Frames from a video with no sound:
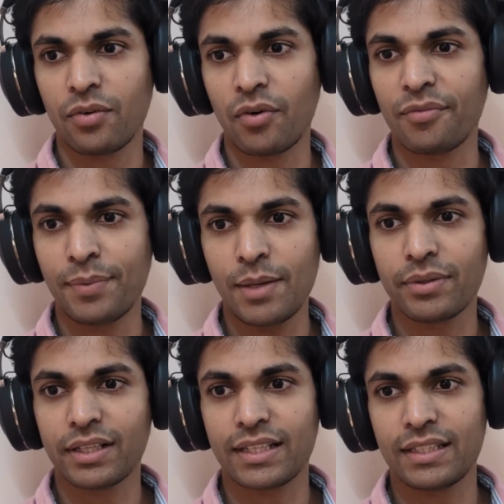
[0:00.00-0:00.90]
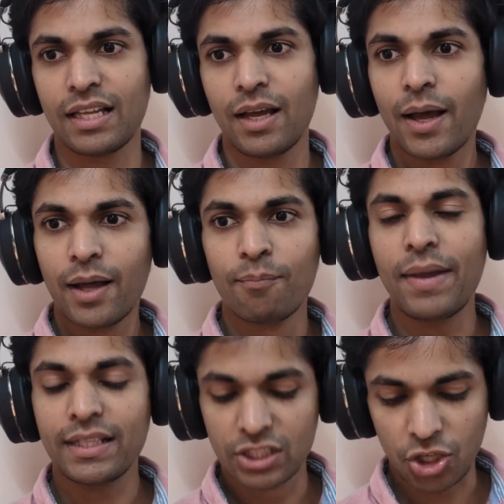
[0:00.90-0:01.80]
where people can
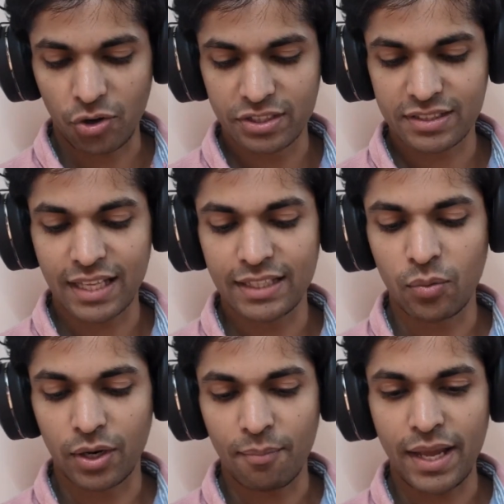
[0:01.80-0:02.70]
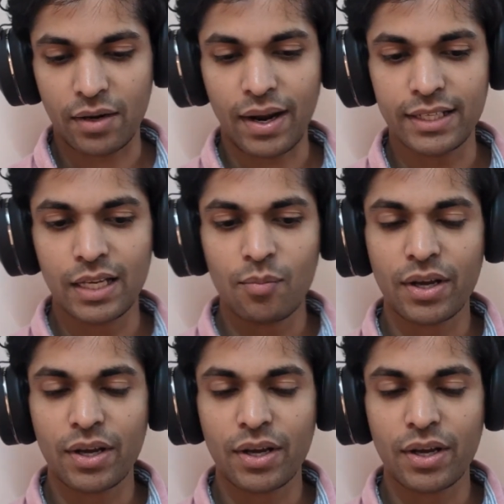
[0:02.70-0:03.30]
make the choices that they want to make, right?